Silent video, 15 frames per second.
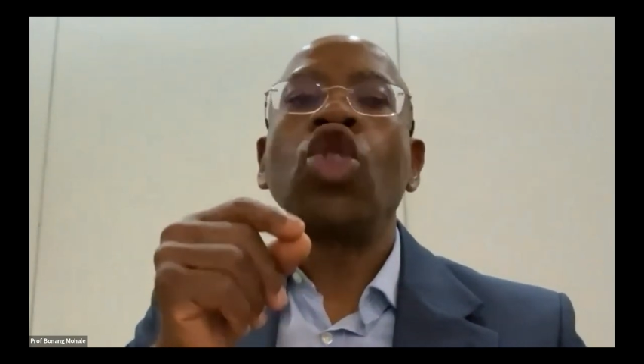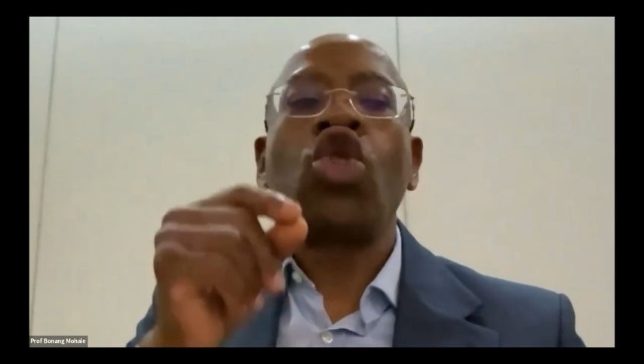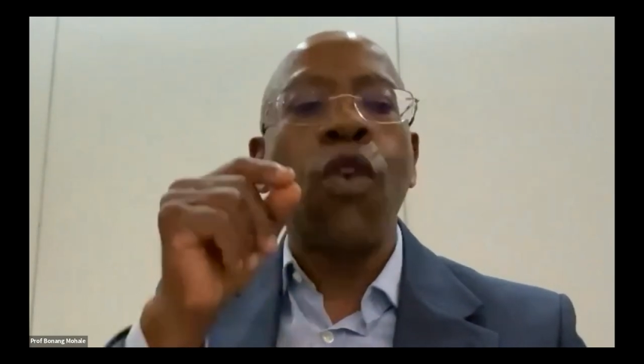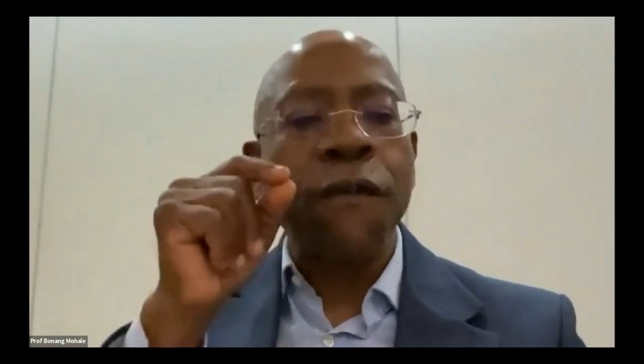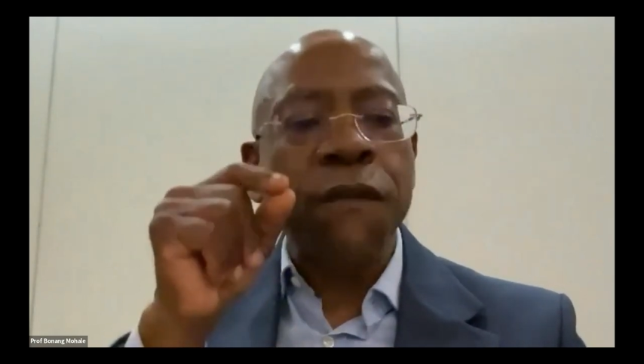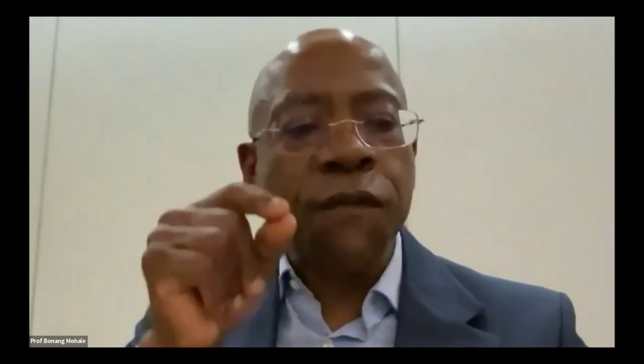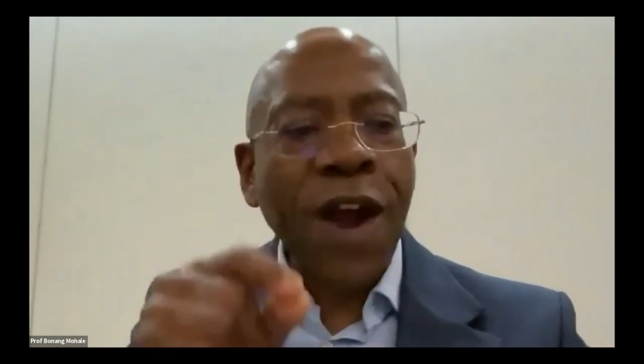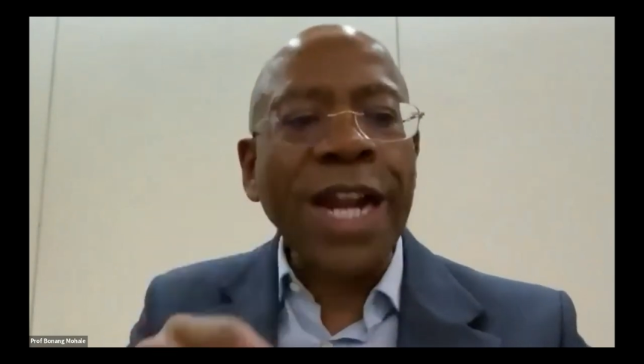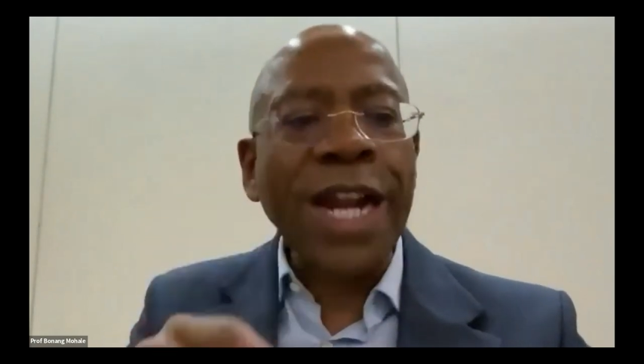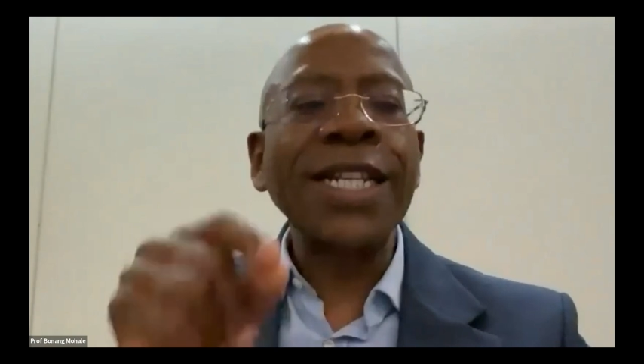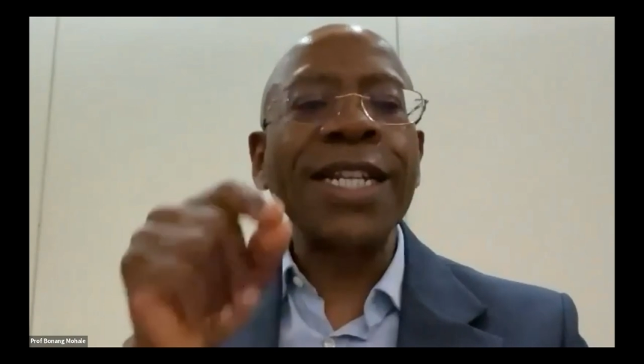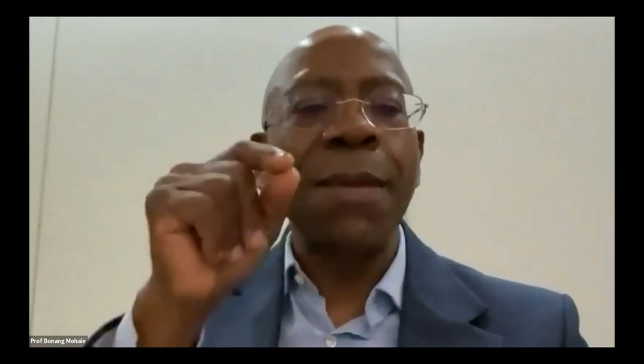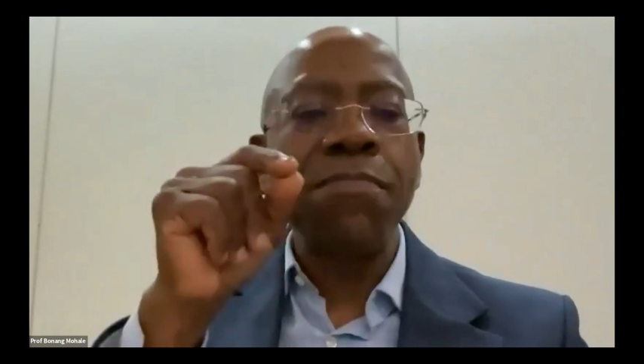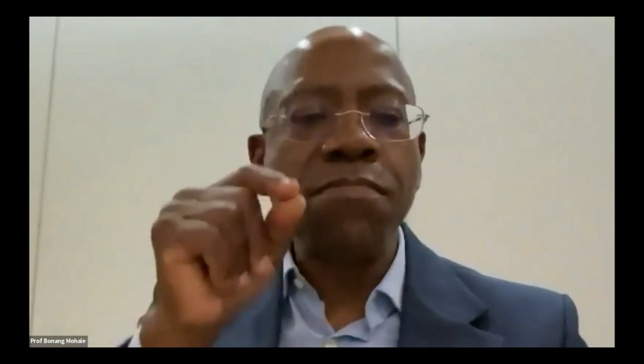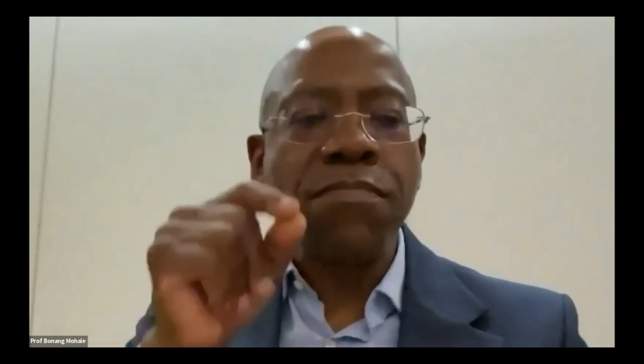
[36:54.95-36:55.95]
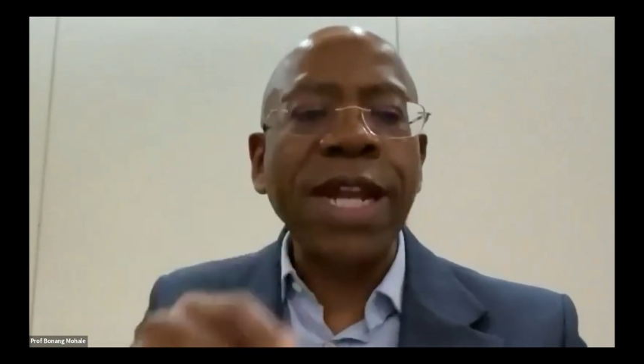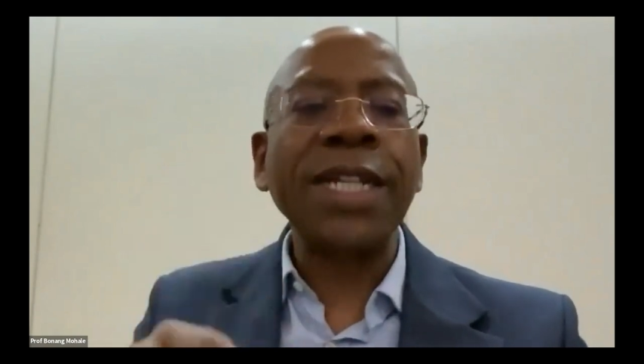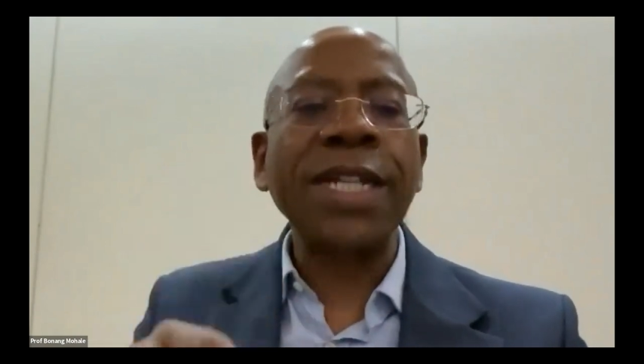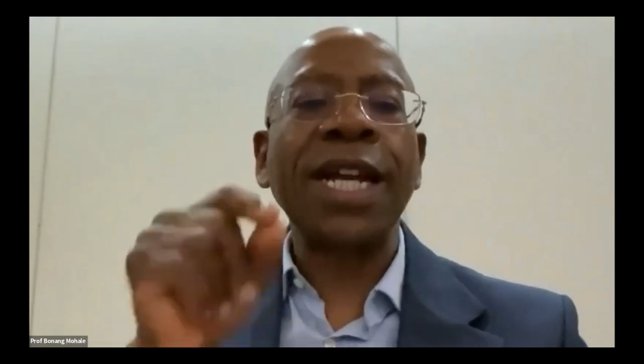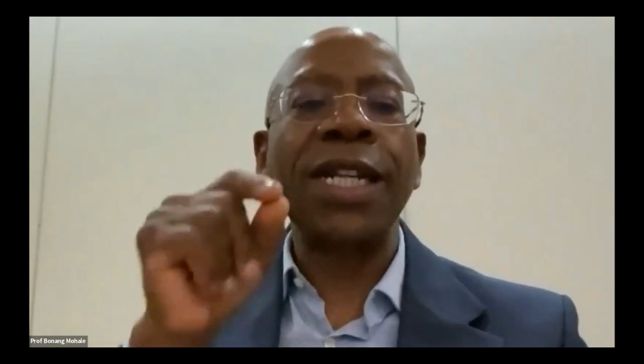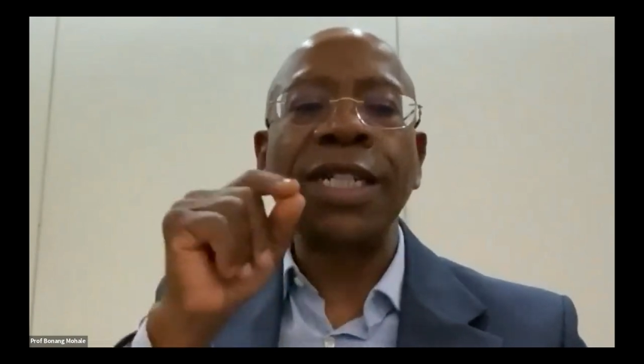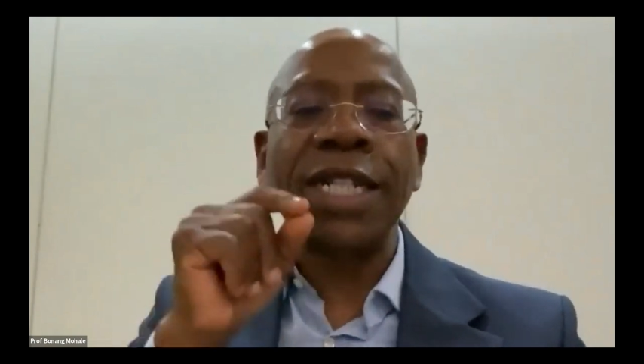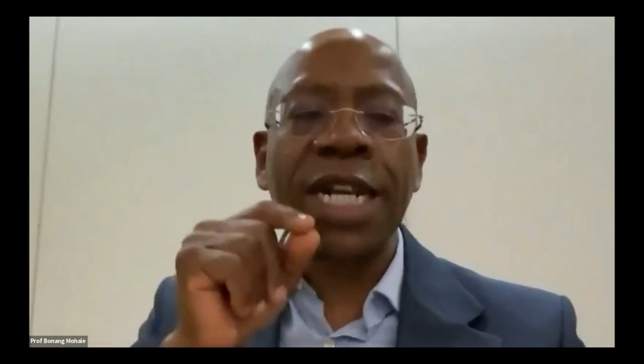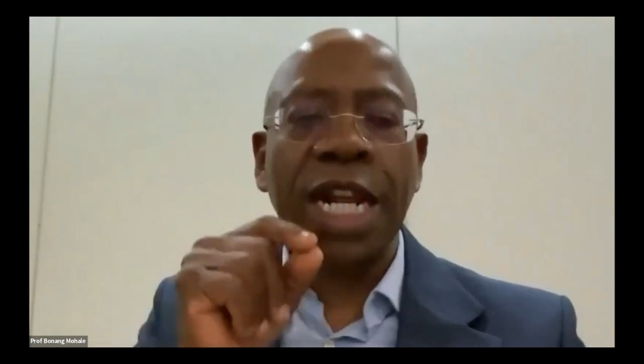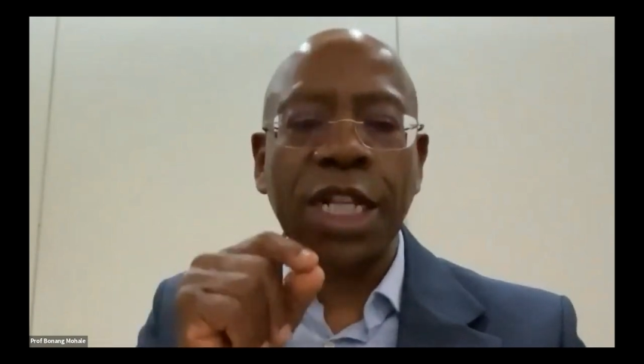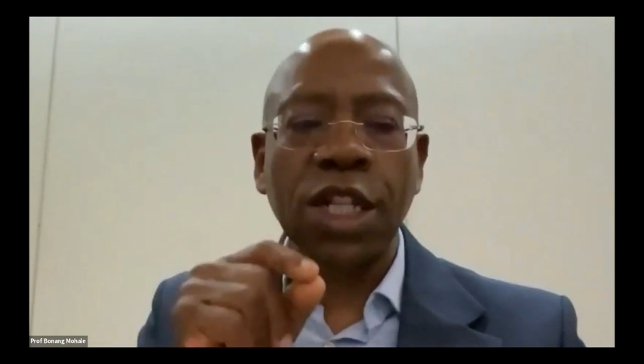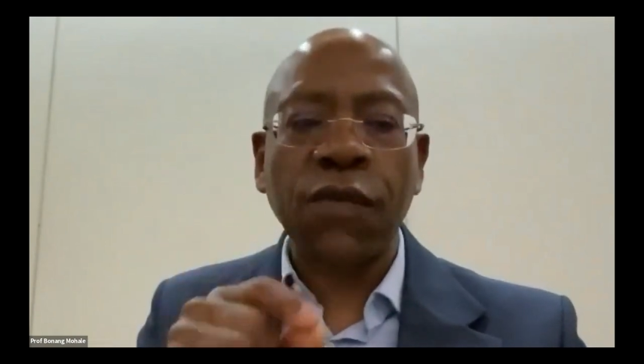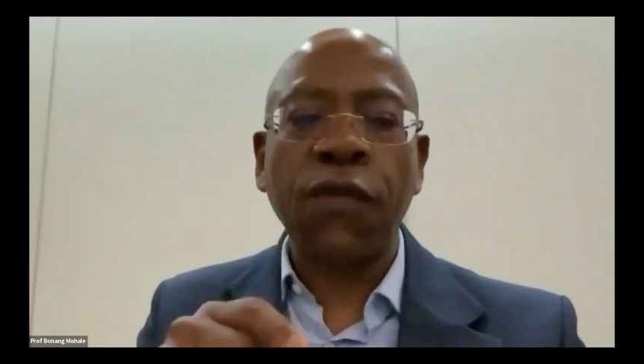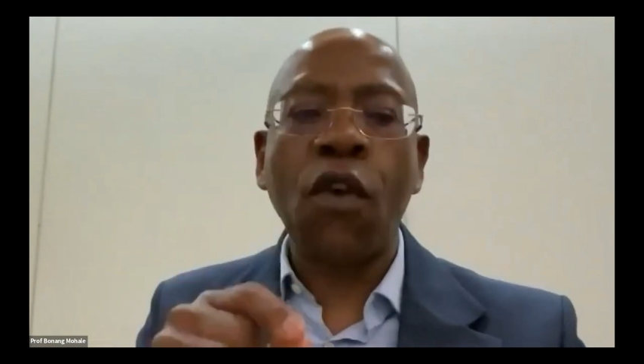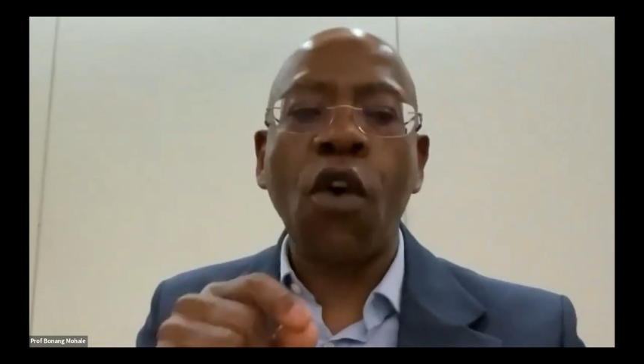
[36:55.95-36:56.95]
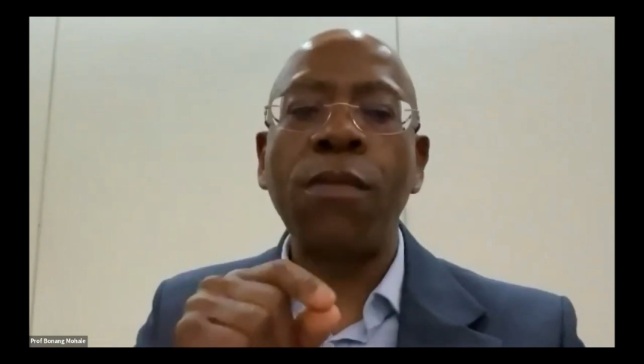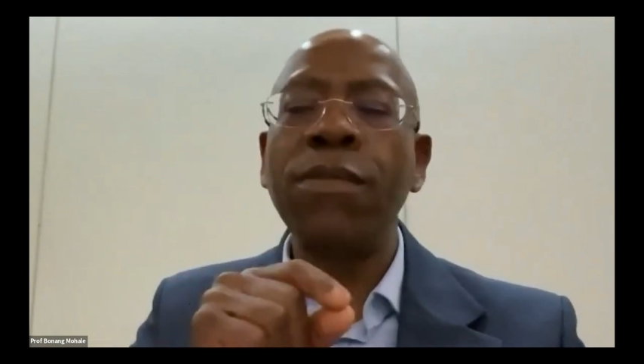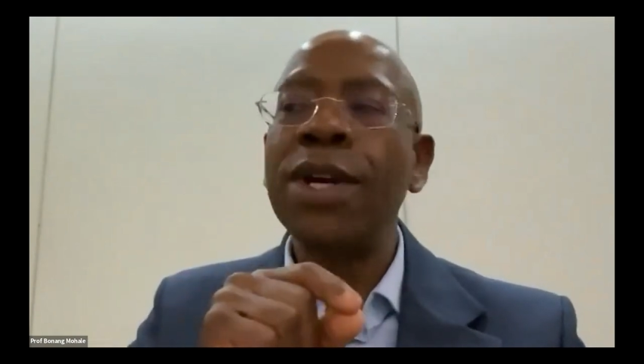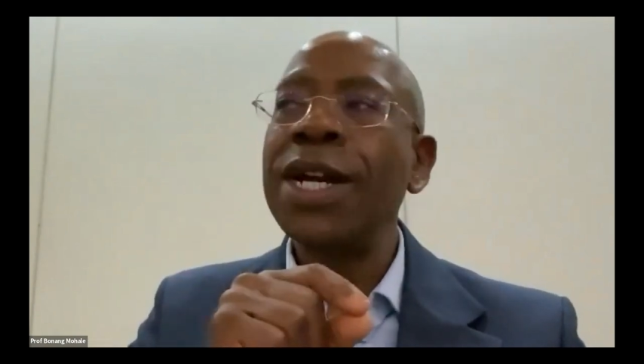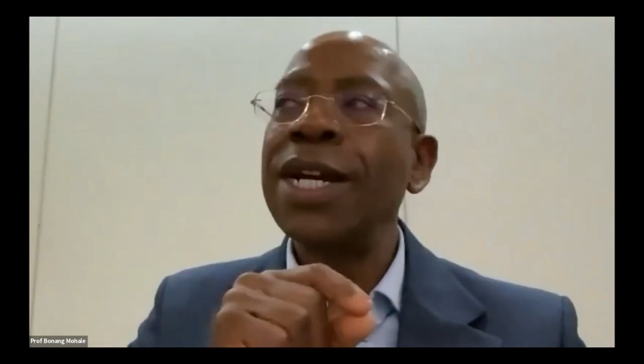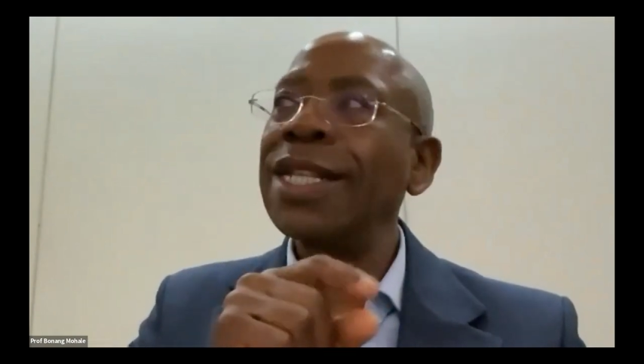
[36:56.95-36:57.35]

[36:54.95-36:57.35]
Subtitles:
to fundamentally transform